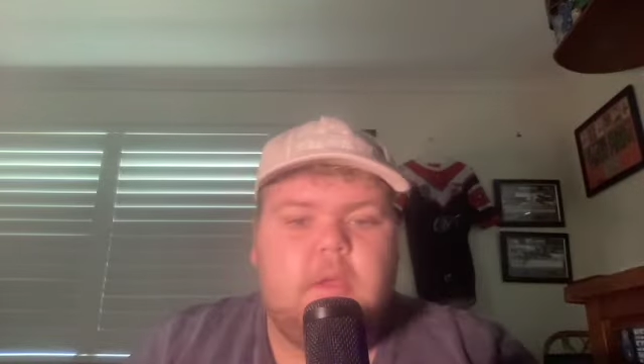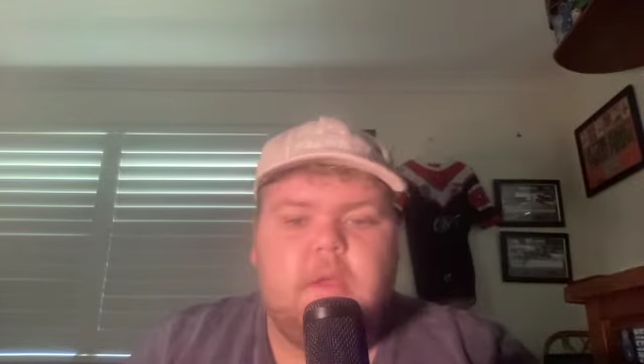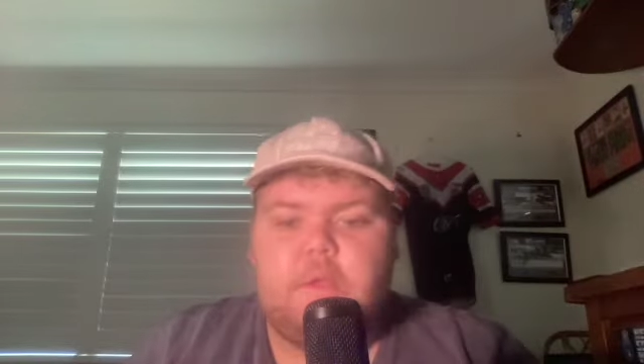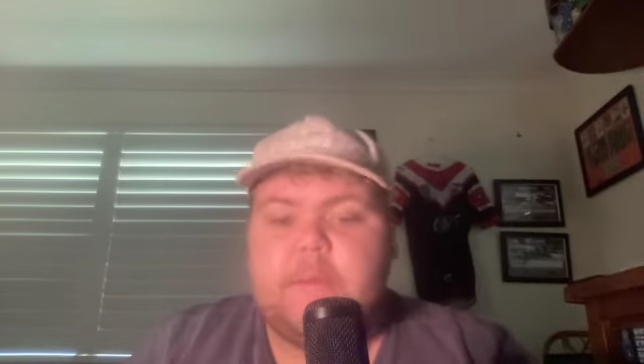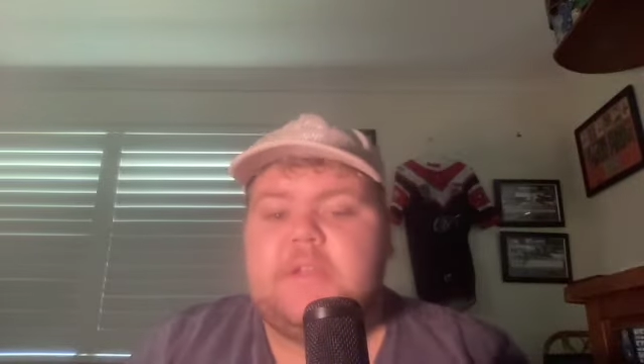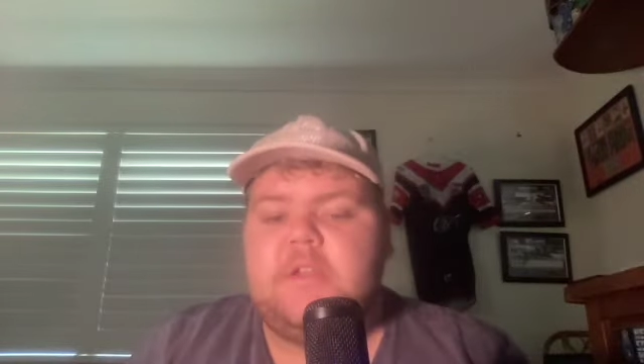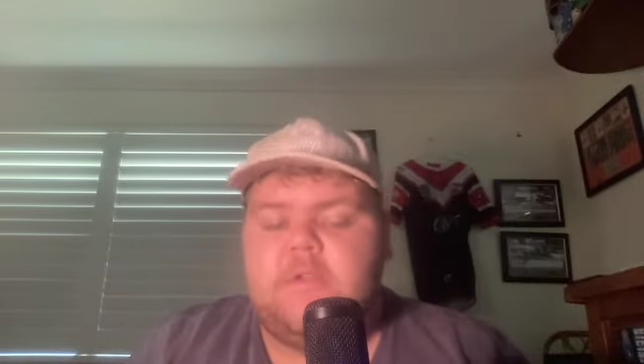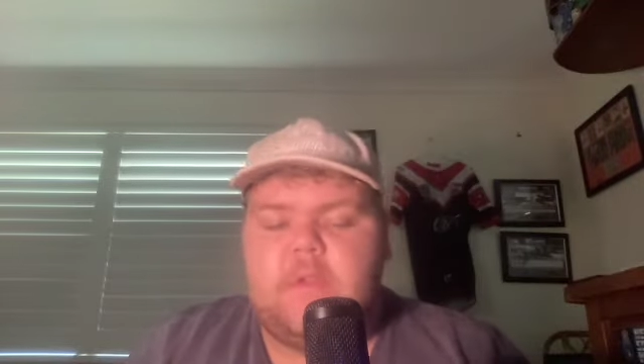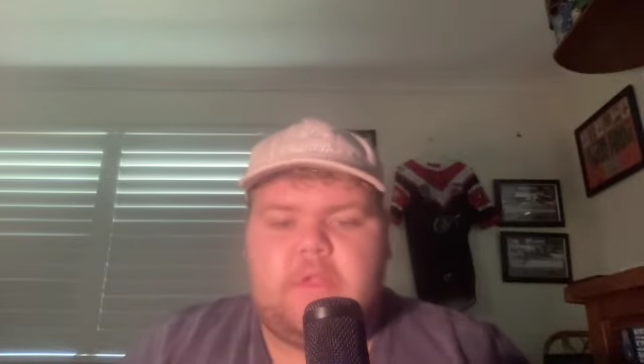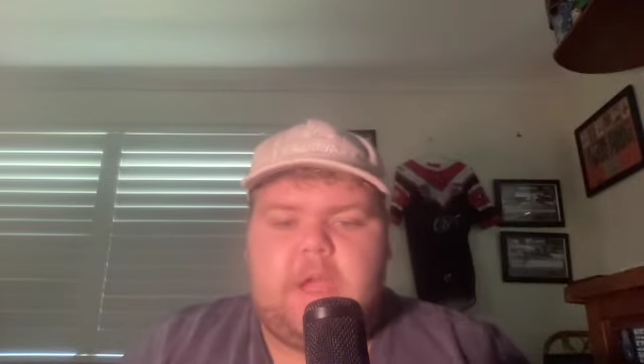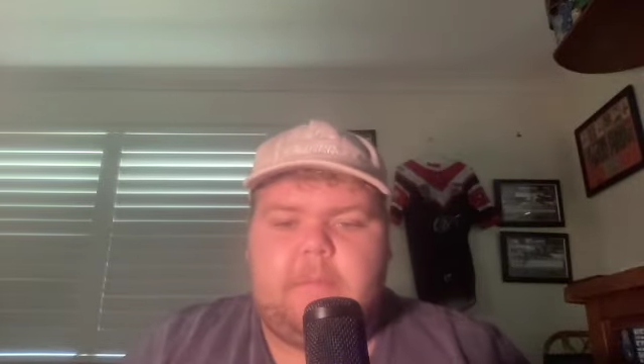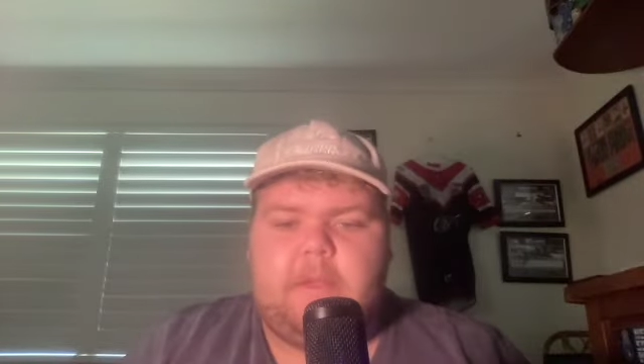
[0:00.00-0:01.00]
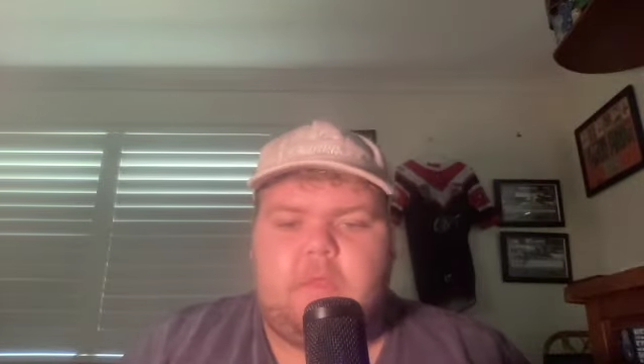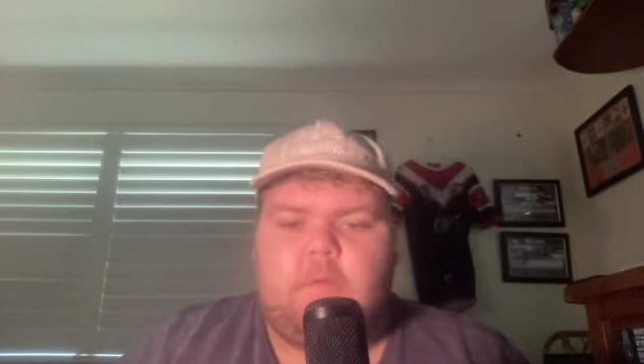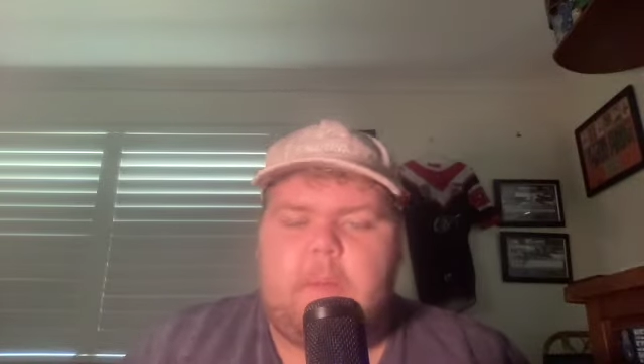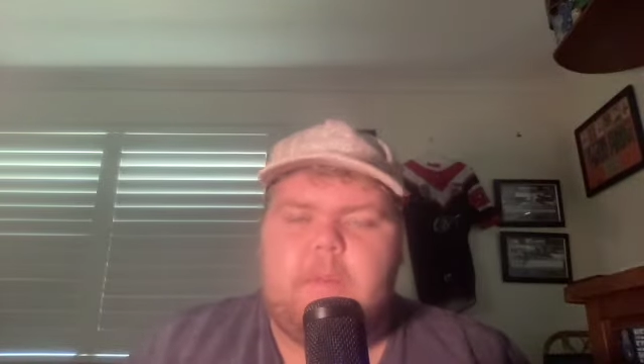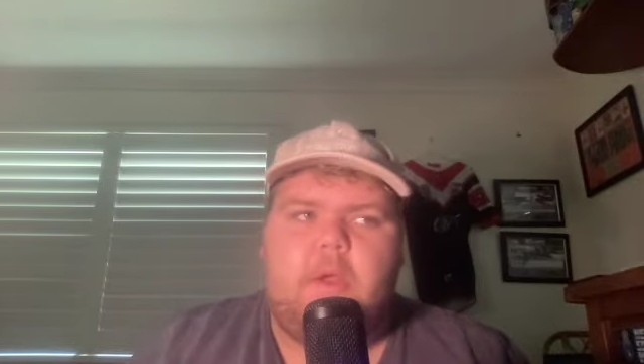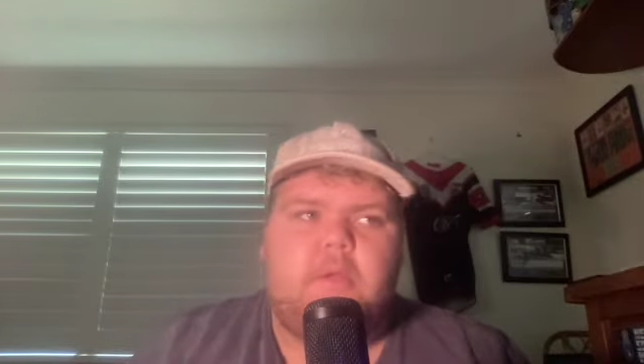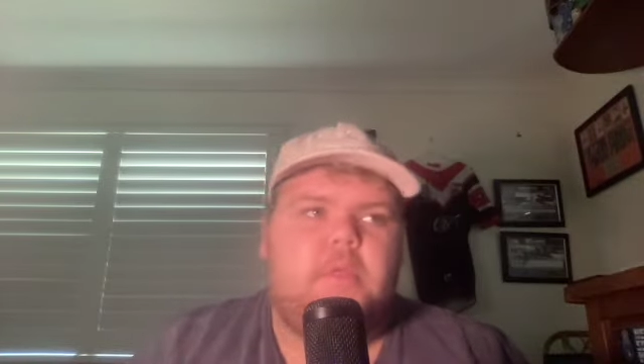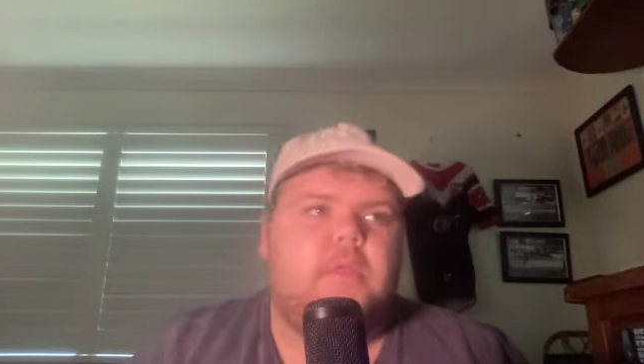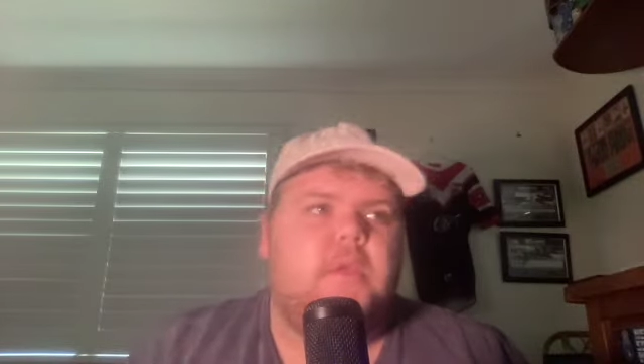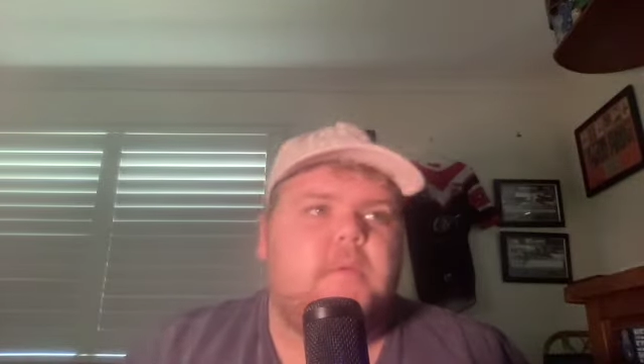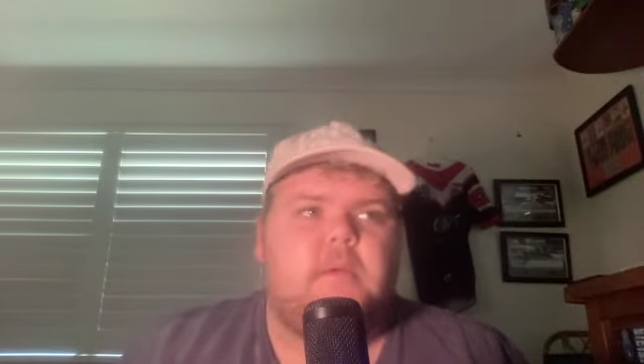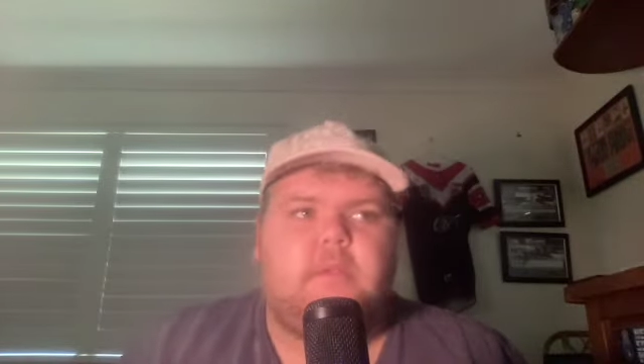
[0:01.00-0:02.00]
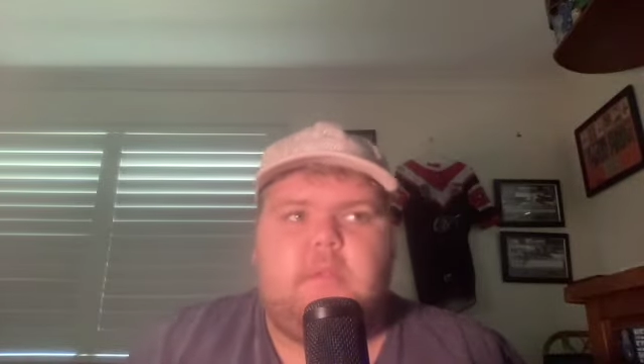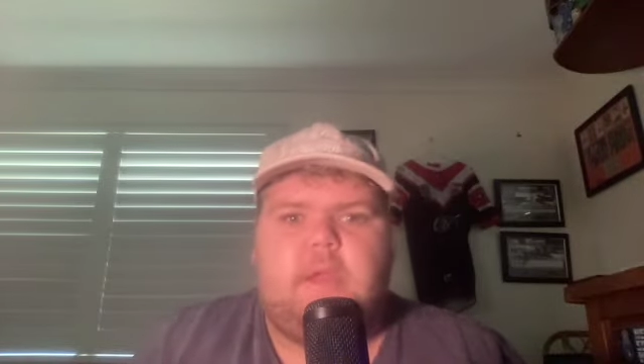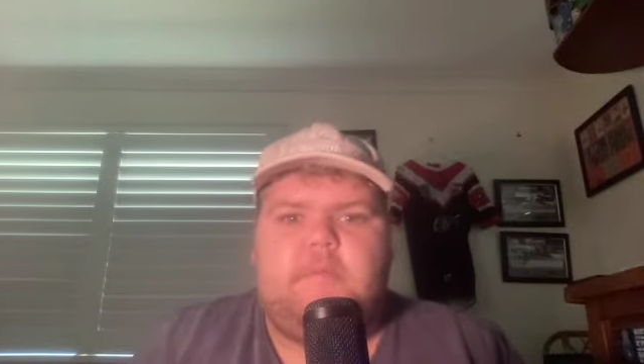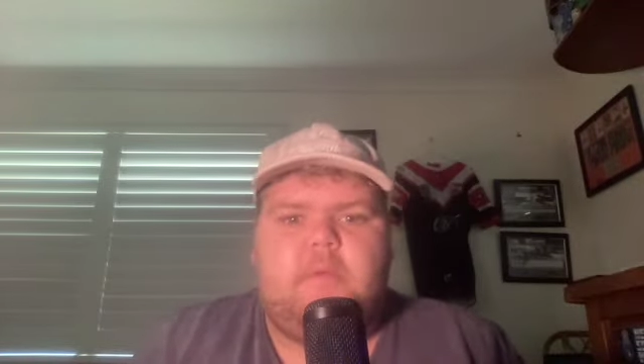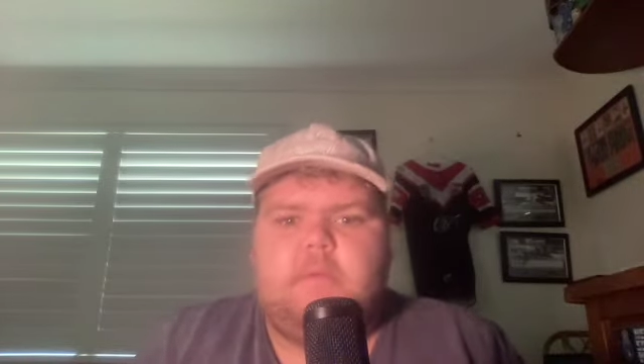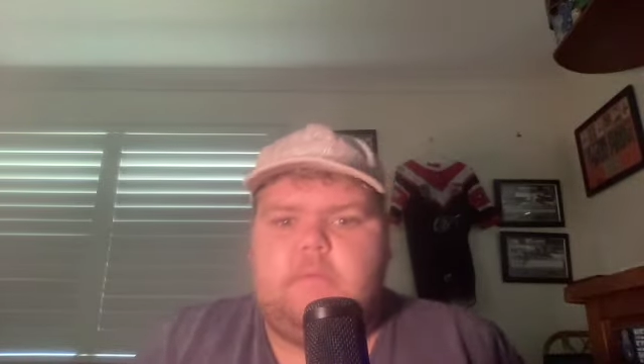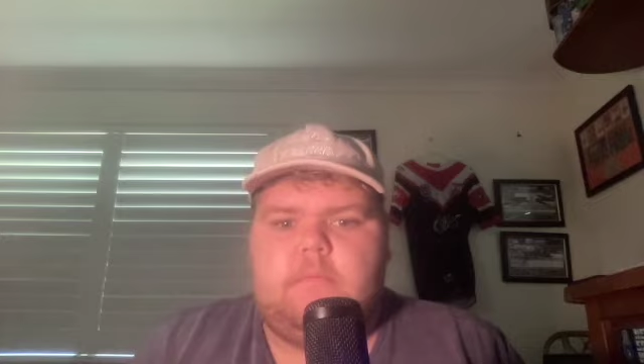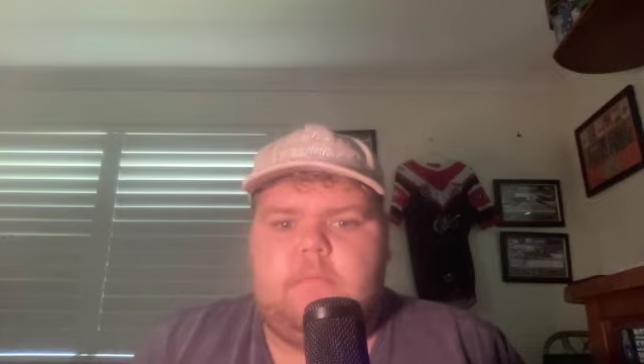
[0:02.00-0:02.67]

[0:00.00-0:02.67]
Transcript: Especially this game against the Rabbitohs, because everyone,